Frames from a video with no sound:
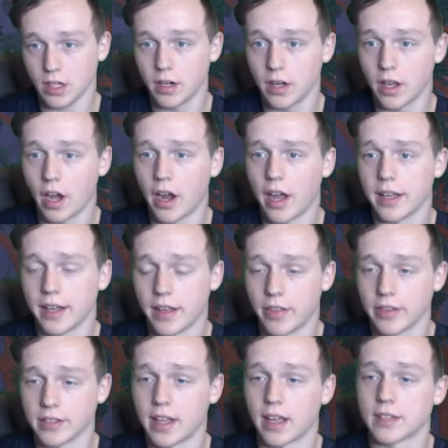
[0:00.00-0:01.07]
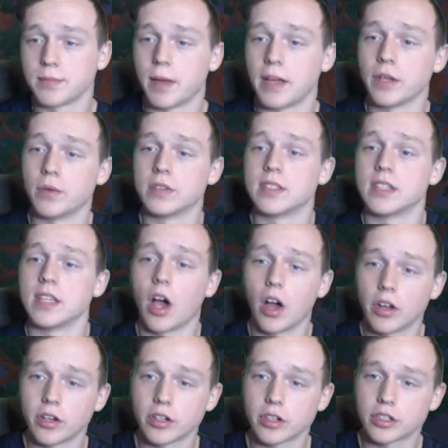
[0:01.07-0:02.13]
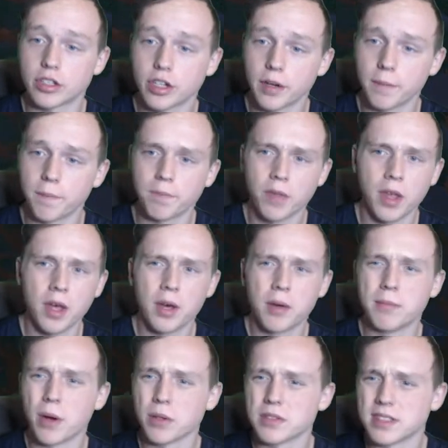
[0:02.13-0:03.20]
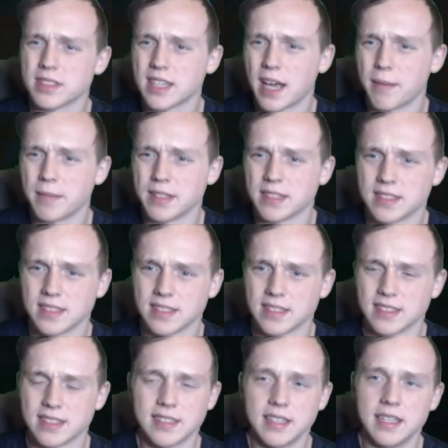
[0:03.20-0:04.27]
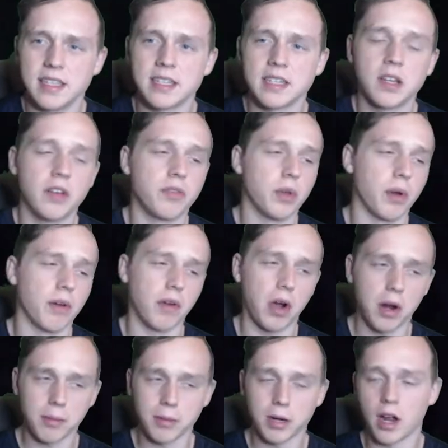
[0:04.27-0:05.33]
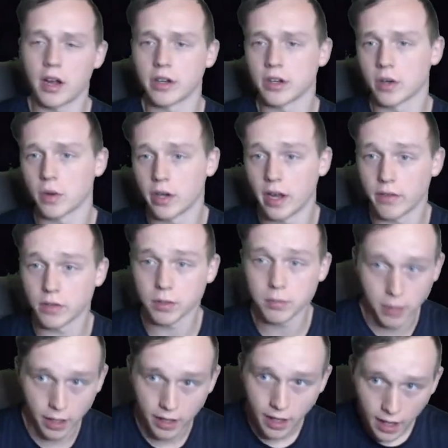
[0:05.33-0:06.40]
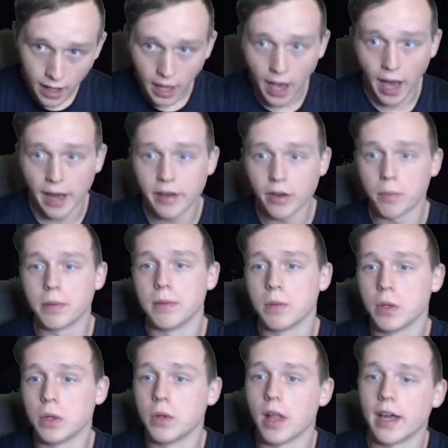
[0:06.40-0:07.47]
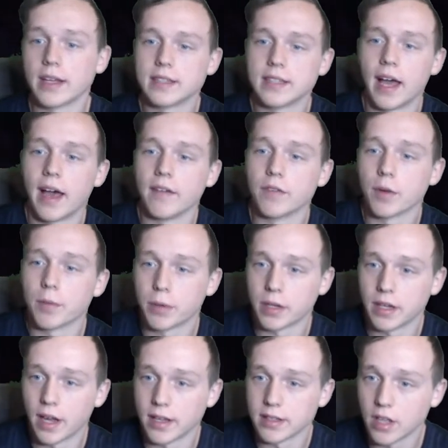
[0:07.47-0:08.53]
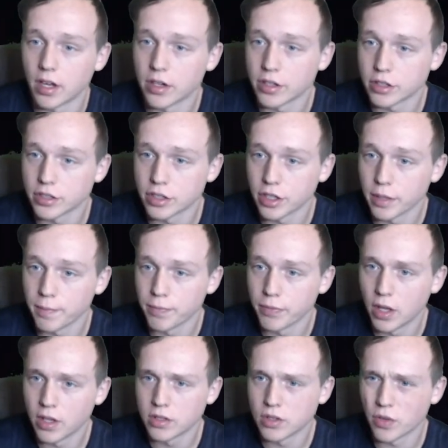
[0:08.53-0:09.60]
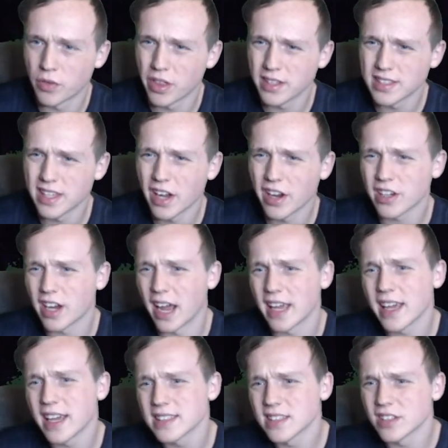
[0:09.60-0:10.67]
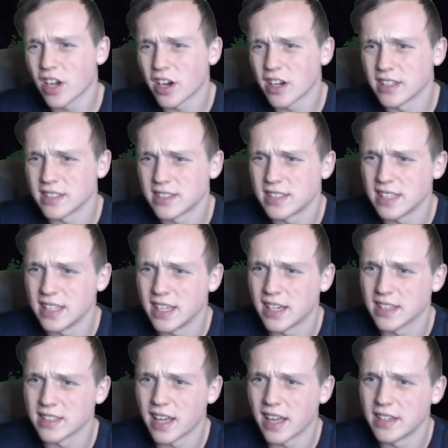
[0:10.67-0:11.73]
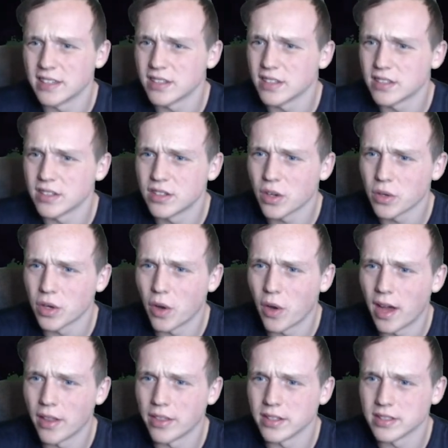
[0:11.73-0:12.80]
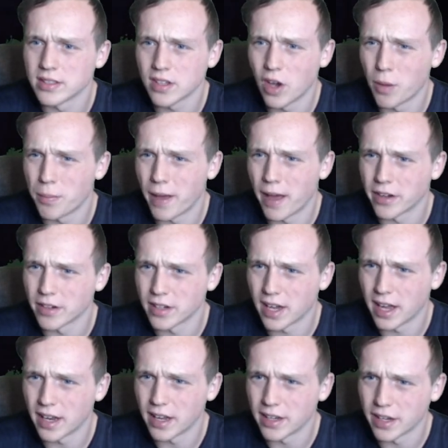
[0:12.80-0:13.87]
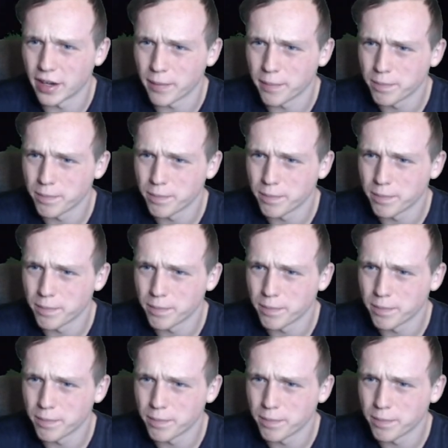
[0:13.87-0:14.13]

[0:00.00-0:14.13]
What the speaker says: Alright, now this next menu is the undershirt. Most of the time this isn't seen if you have armor on or whatever, but I know people who like to have a pretty nice undershirt. So for this character, I guess it's hard to see because I don't know how this skull pattern got on here.